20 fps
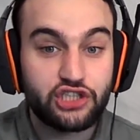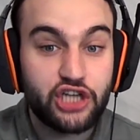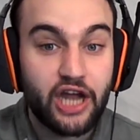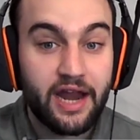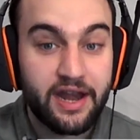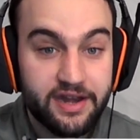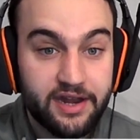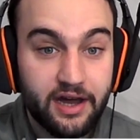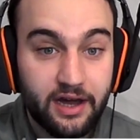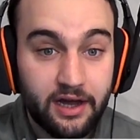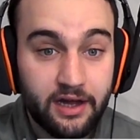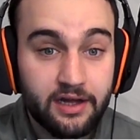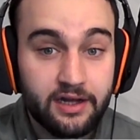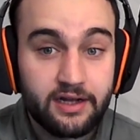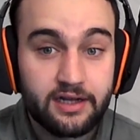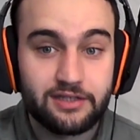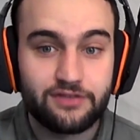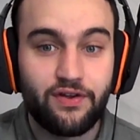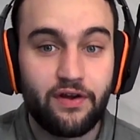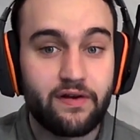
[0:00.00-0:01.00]
agenda
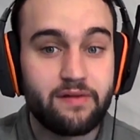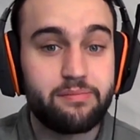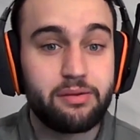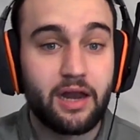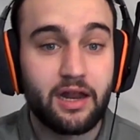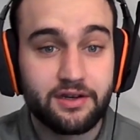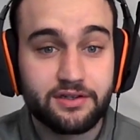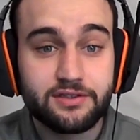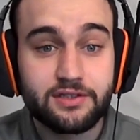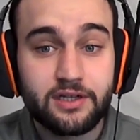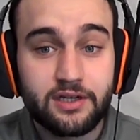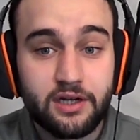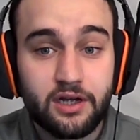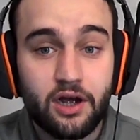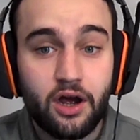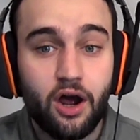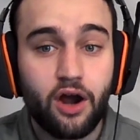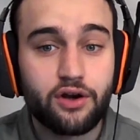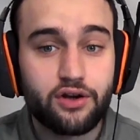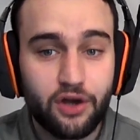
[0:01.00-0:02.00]
is very blunt.
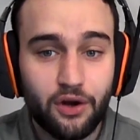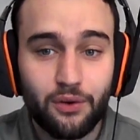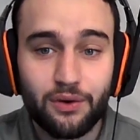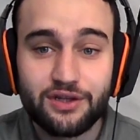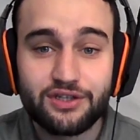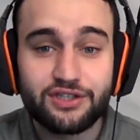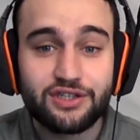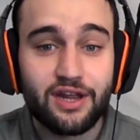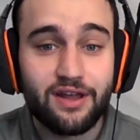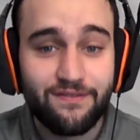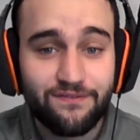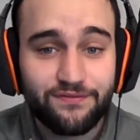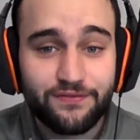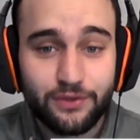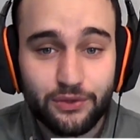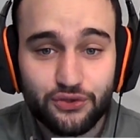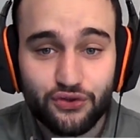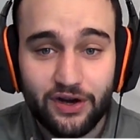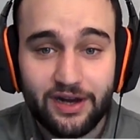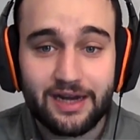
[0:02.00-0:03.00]
Our goal is to
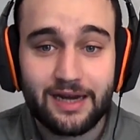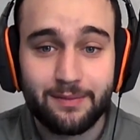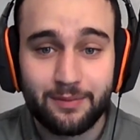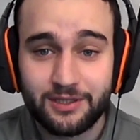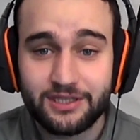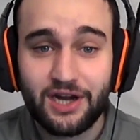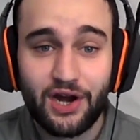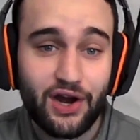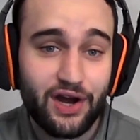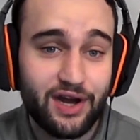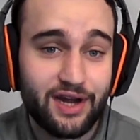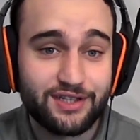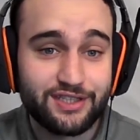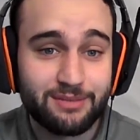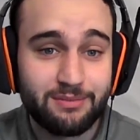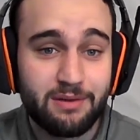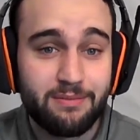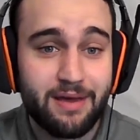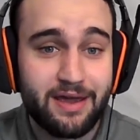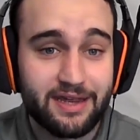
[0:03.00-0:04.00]
infiltrate
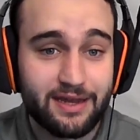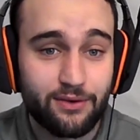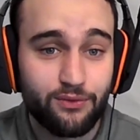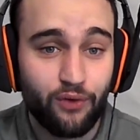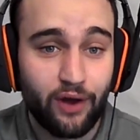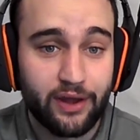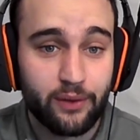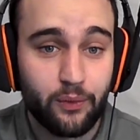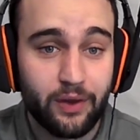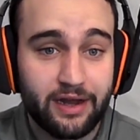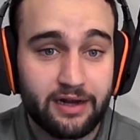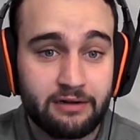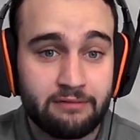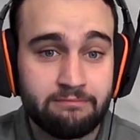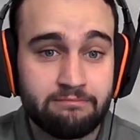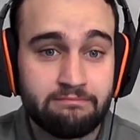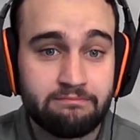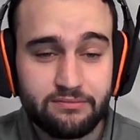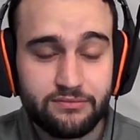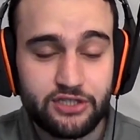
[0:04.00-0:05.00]
libertarianism and make it
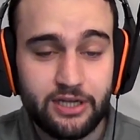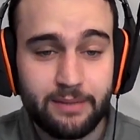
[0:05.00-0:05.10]
right-wing.